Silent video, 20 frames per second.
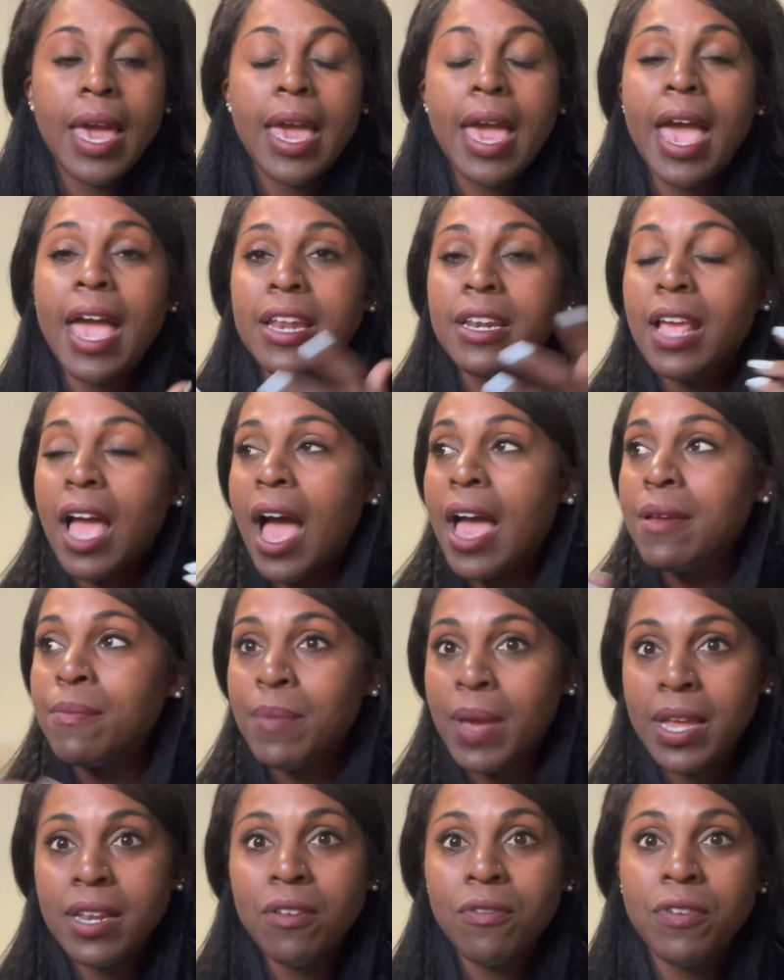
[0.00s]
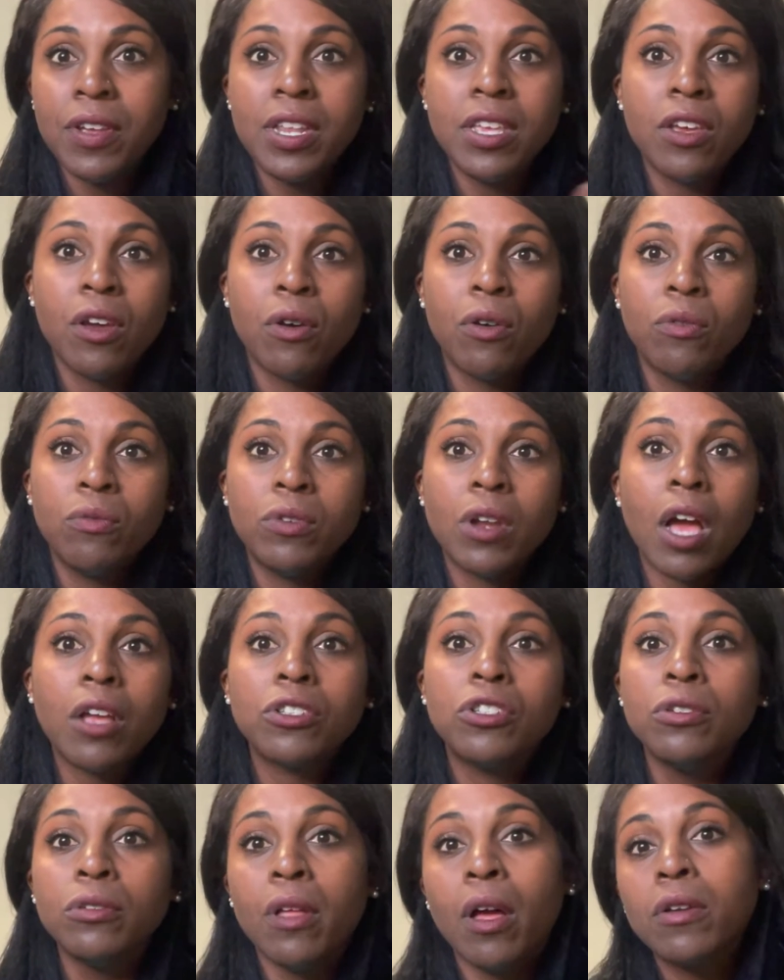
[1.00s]
And I made a video
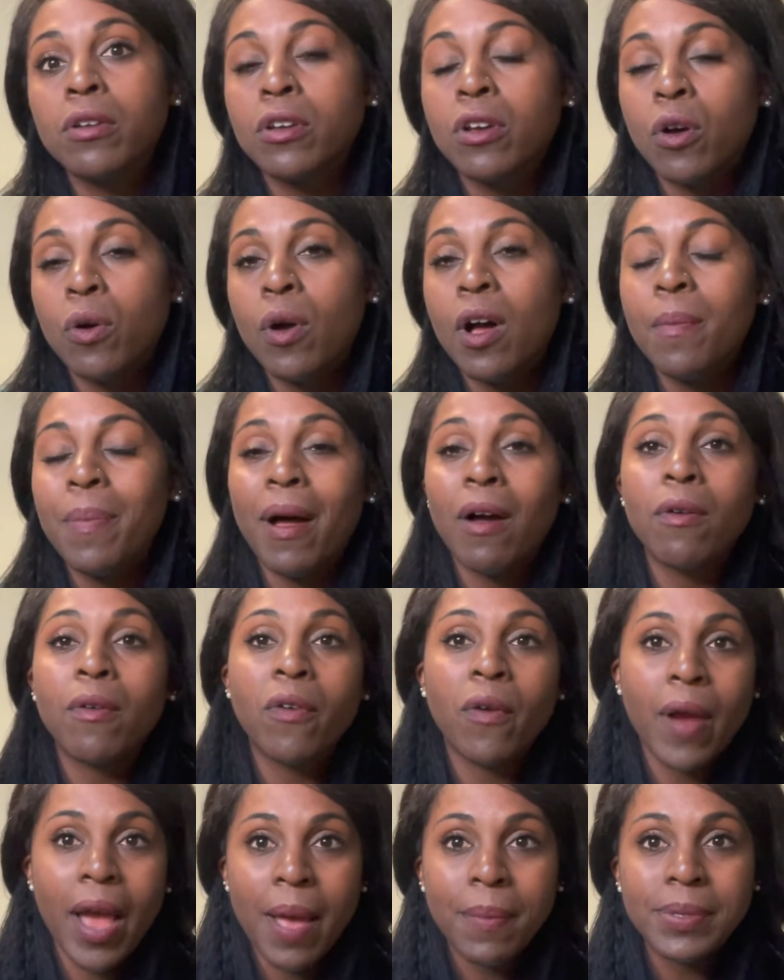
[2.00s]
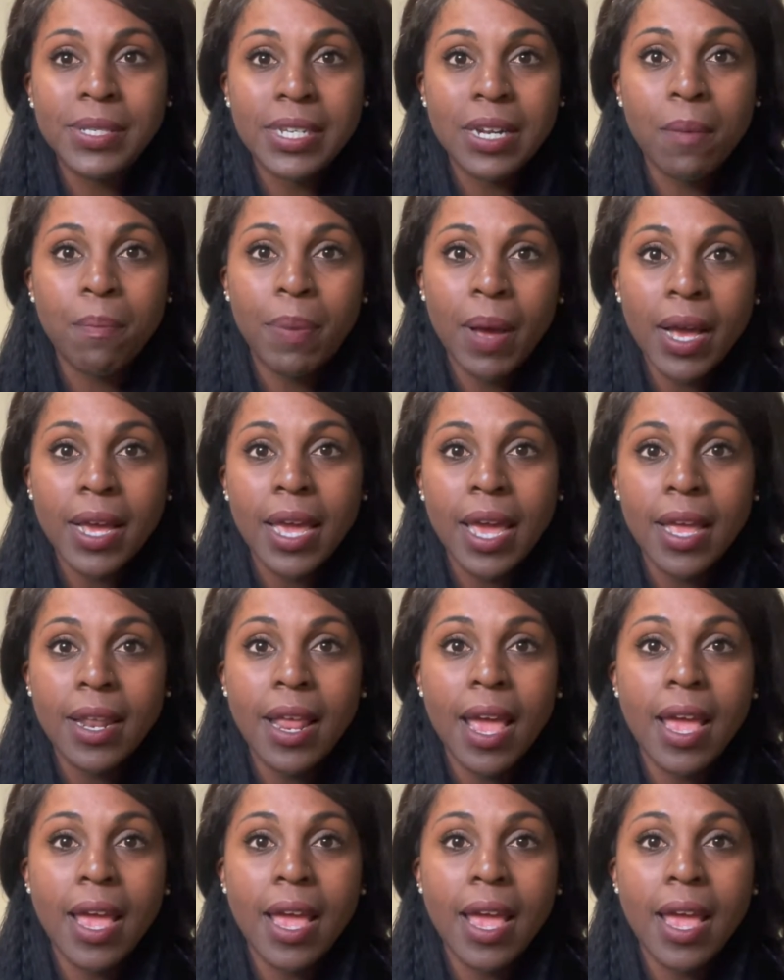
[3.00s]
not too long ago about crabs in a bucket,